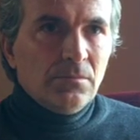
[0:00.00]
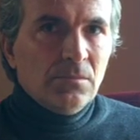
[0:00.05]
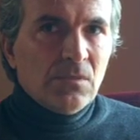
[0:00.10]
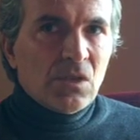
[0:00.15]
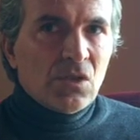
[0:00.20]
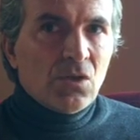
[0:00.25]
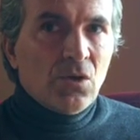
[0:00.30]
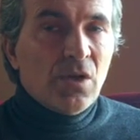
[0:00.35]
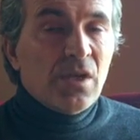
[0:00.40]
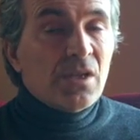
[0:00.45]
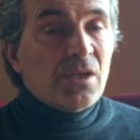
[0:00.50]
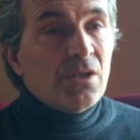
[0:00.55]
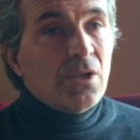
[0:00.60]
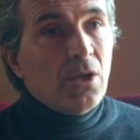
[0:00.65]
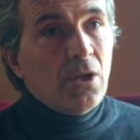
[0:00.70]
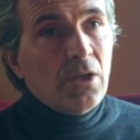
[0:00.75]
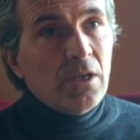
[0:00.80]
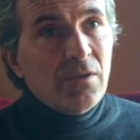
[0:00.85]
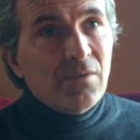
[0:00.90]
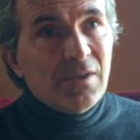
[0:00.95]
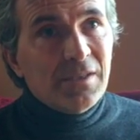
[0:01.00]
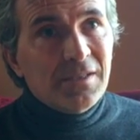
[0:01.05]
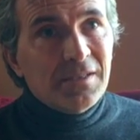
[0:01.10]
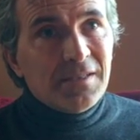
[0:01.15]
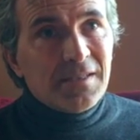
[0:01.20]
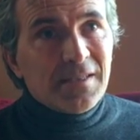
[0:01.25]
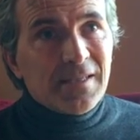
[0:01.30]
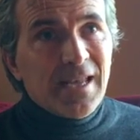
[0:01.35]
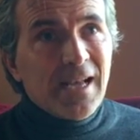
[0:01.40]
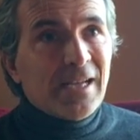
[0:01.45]
So it's not even
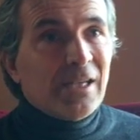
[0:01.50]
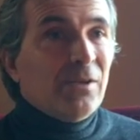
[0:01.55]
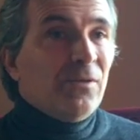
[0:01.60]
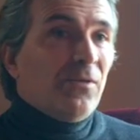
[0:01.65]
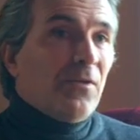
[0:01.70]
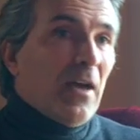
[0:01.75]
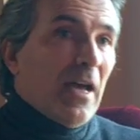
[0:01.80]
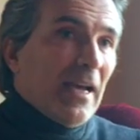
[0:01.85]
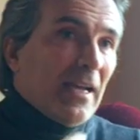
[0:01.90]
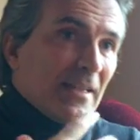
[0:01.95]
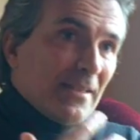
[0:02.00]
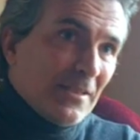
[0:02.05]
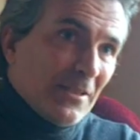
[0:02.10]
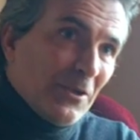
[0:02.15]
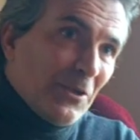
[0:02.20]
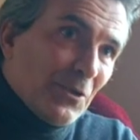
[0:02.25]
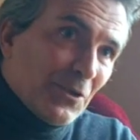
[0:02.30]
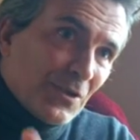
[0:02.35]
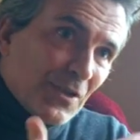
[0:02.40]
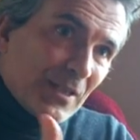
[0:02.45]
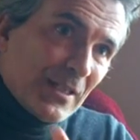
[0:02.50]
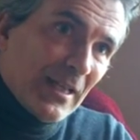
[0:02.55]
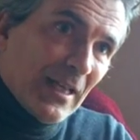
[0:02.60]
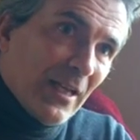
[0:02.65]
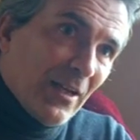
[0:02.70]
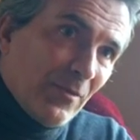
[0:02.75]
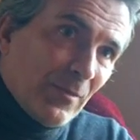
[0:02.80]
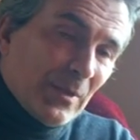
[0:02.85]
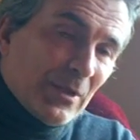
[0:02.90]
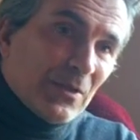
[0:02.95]
sacrificing
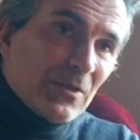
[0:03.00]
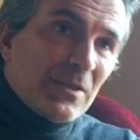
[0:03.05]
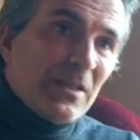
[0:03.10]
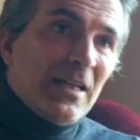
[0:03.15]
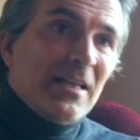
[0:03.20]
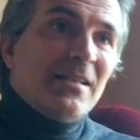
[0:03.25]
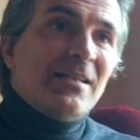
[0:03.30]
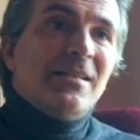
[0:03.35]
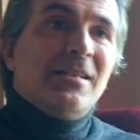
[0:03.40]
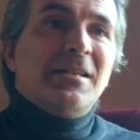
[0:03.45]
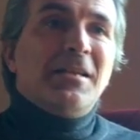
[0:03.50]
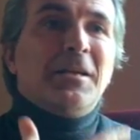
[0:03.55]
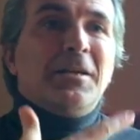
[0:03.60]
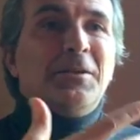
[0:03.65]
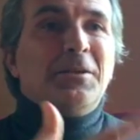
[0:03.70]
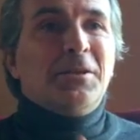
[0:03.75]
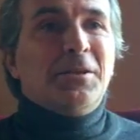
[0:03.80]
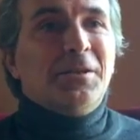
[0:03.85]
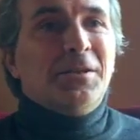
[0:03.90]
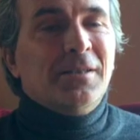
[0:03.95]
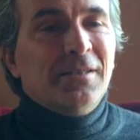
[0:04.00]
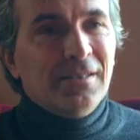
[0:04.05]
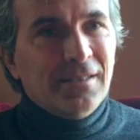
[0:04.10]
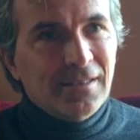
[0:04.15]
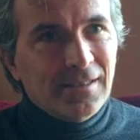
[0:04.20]
yourself, because that's another